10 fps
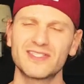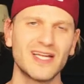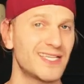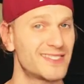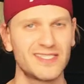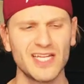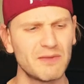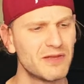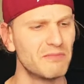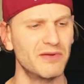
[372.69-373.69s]
It's not
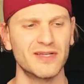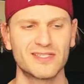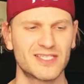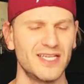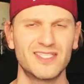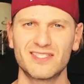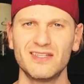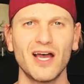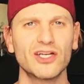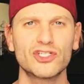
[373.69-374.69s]
cinnamon, but it's
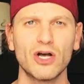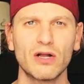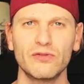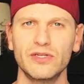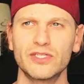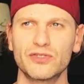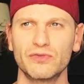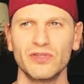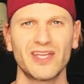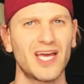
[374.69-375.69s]
it's not chocolate. It's a
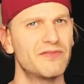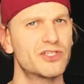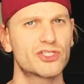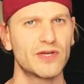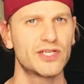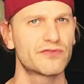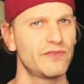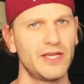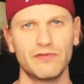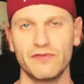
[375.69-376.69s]
really kind of a strange
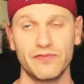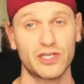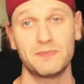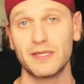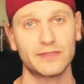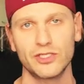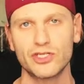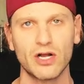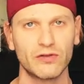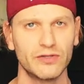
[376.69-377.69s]
flavor. If you're expecting
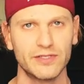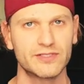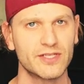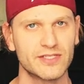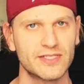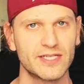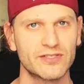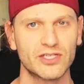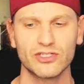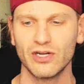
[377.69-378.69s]
chocolate, it just doesn't
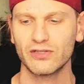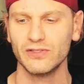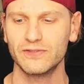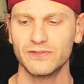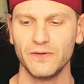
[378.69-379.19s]
taste like chocolate.